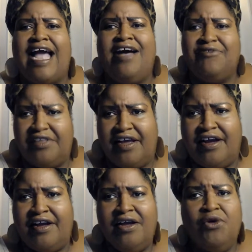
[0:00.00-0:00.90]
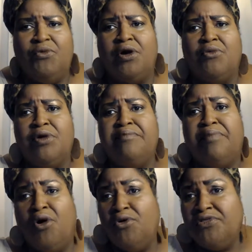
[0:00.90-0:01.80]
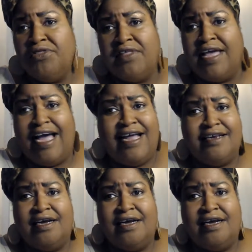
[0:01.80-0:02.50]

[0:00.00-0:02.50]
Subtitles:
there where we both got